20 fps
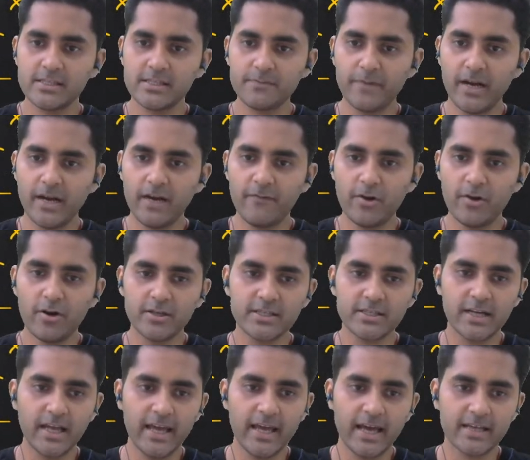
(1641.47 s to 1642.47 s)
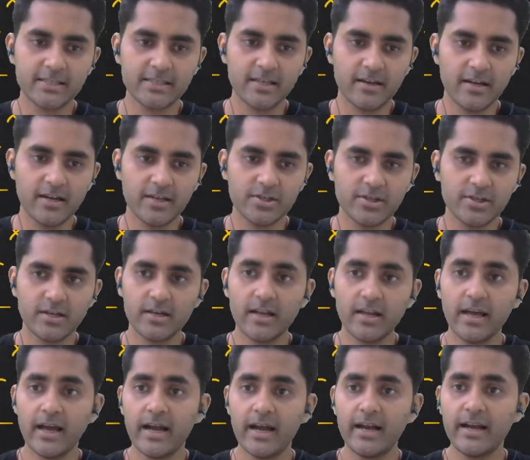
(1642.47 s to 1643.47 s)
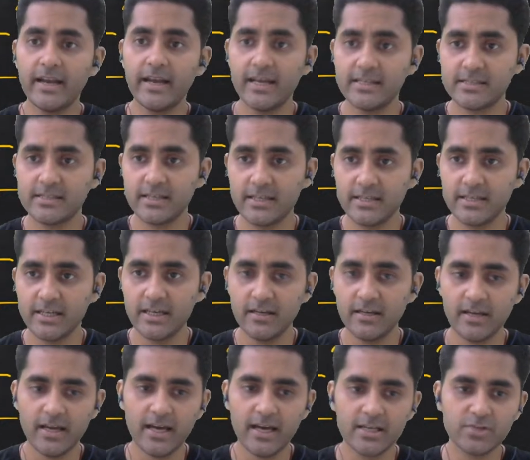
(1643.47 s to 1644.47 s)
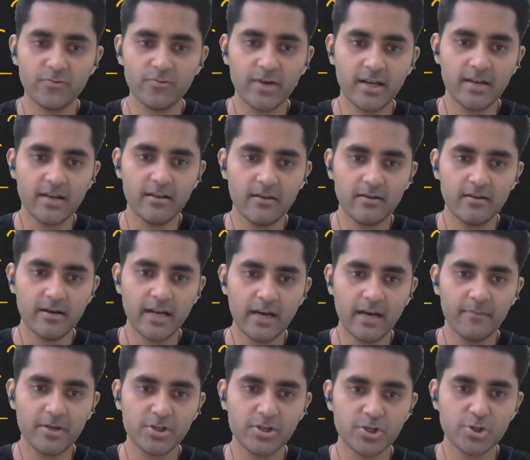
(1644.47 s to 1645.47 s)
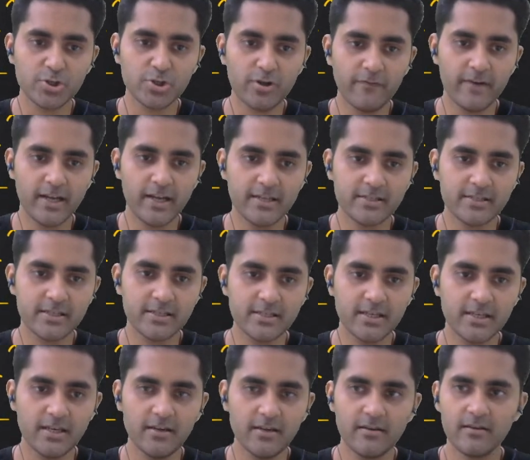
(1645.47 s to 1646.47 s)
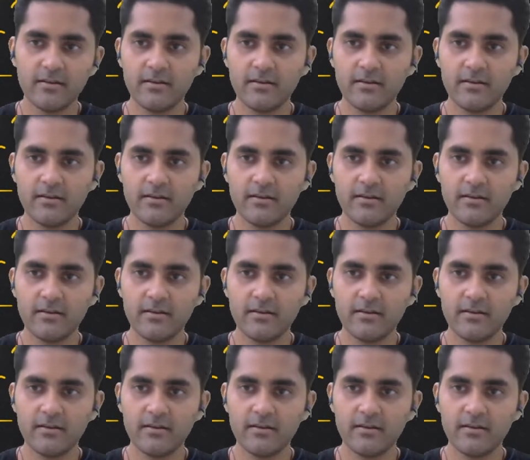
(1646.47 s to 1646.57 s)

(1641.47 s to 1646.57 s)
speed, velocity, acceleration and density as well. Dimensions of density.